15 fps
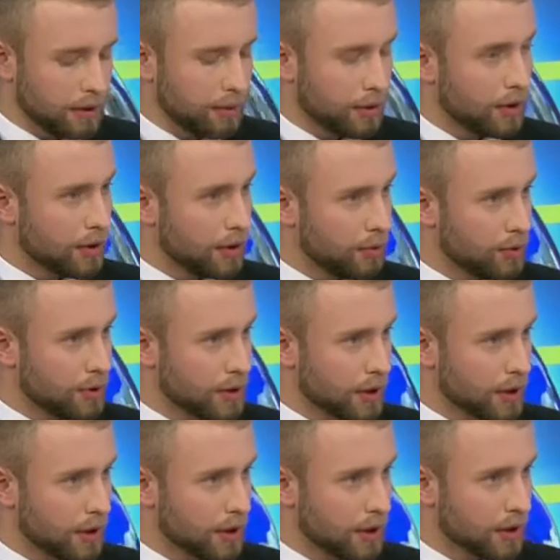within the
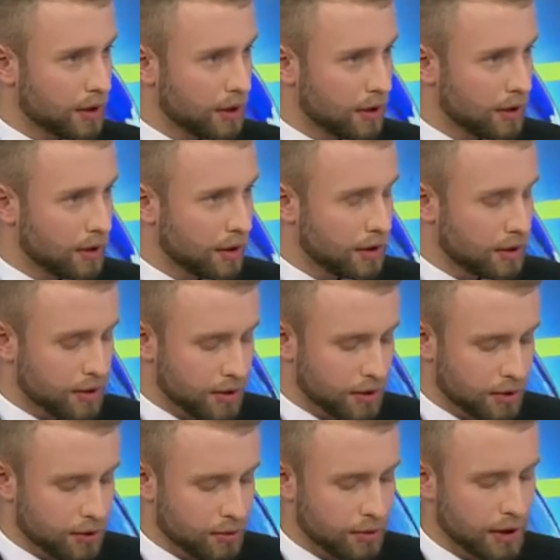music
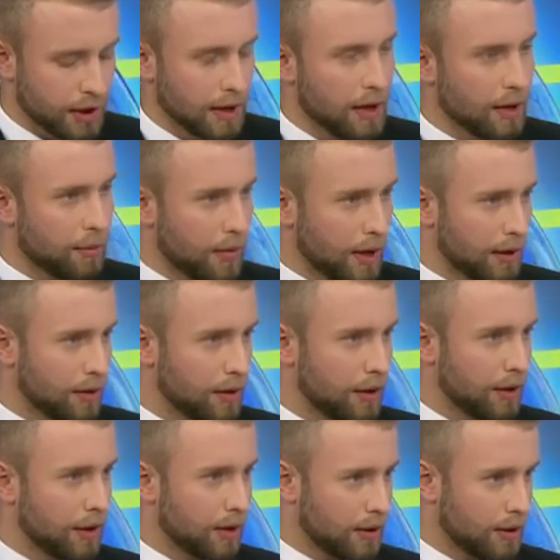industry.
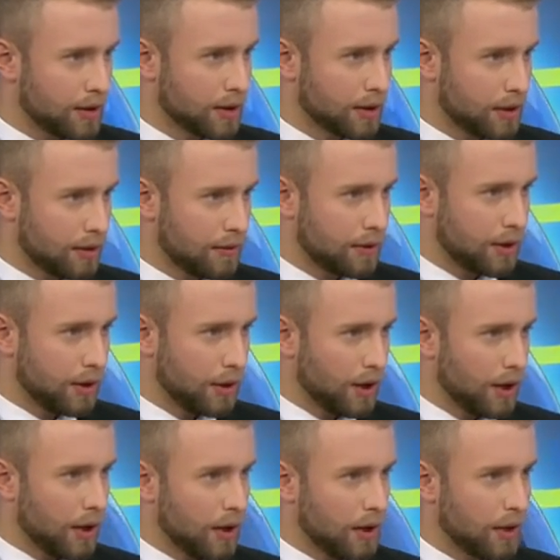Mainly, this activity
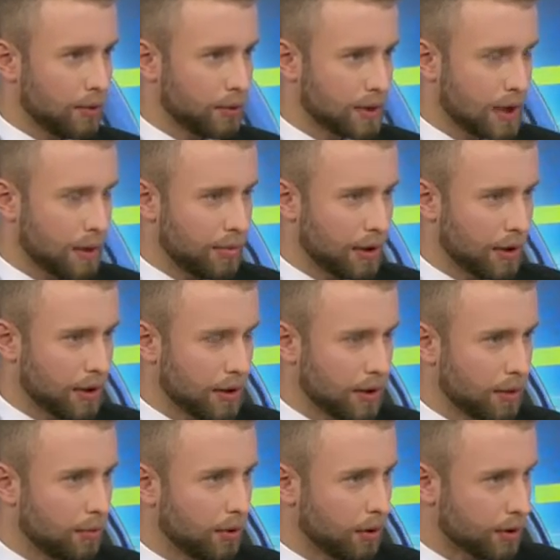was happening in
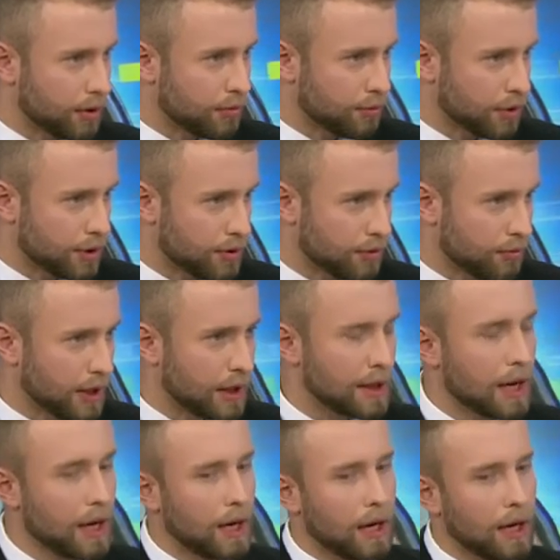the Balkan region, right?
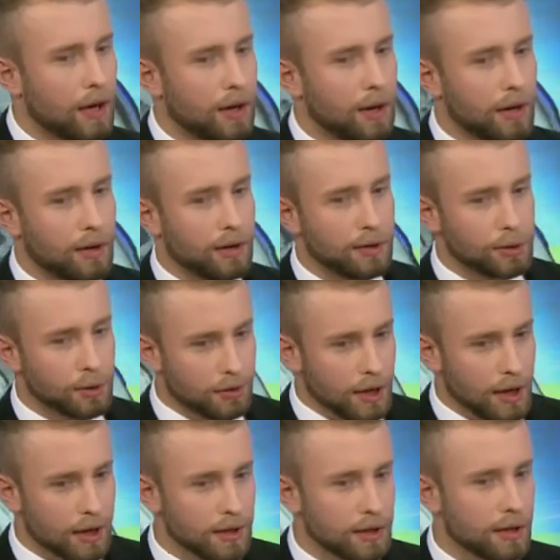
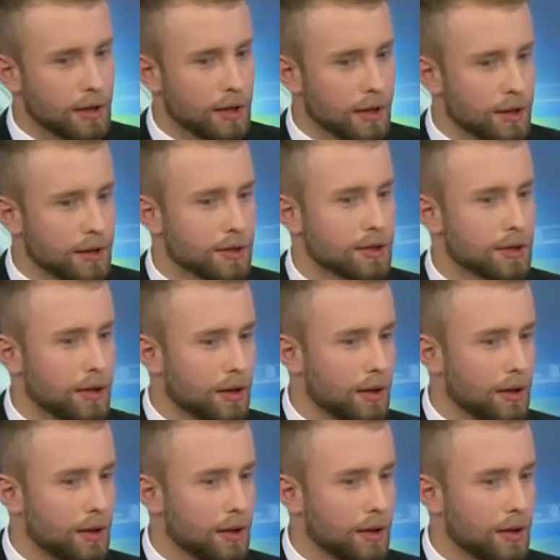Ukraine is